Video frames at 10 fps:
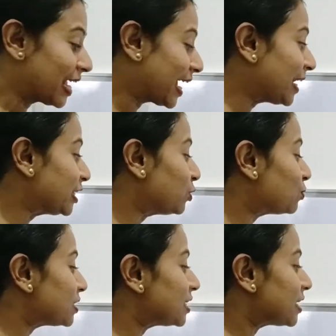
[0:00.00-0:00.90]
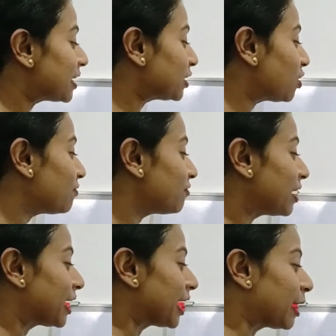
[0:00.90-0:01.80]
can use the writ of
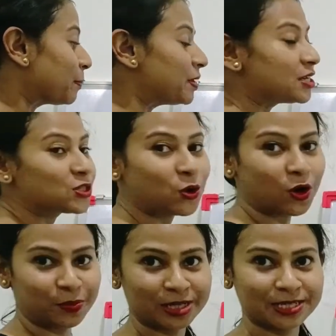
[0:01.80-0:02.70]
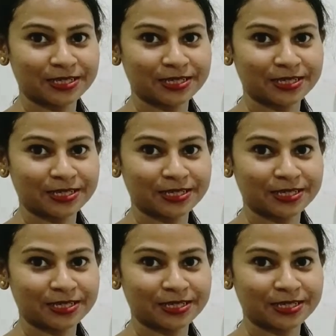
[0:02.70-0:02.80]
habeas corpus.